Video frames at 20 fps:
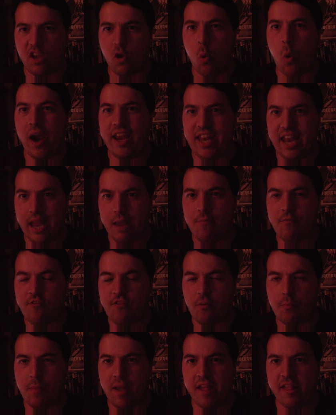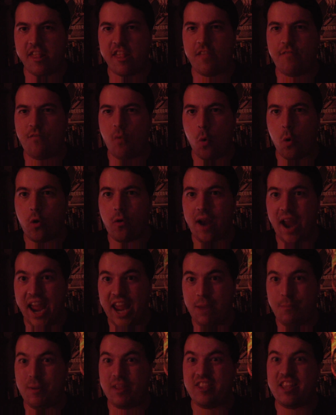quite infamous for
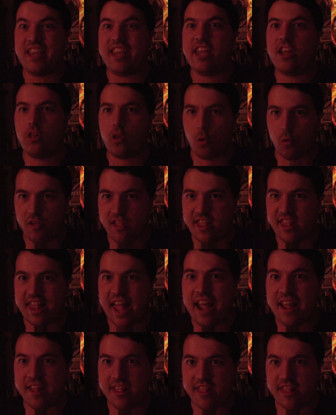a particular sex